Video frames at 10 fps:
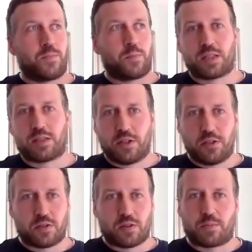What's your
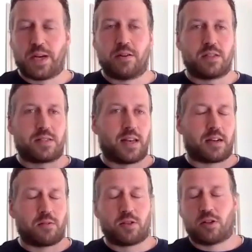user experience like,
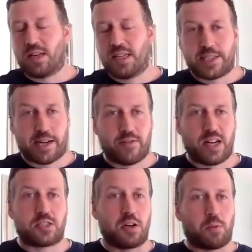or your lead
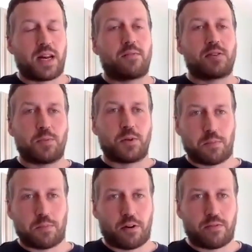generation, or whatever is most
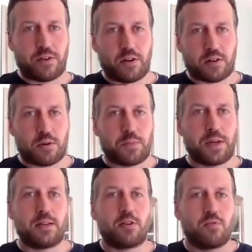important for your
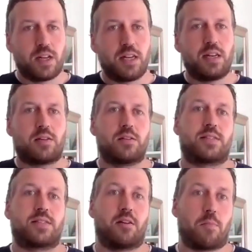company? You really need to
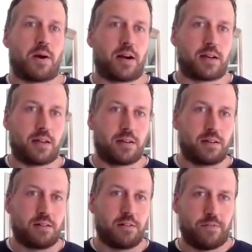understand your market
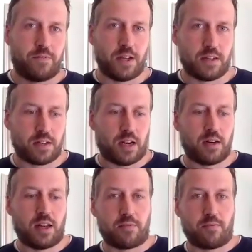fit
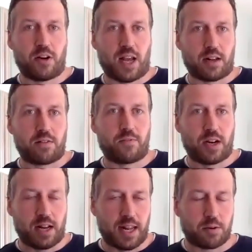and like for
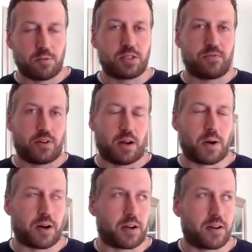that language and for that
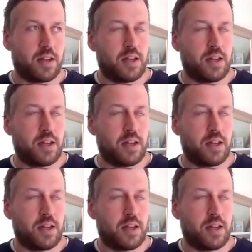market.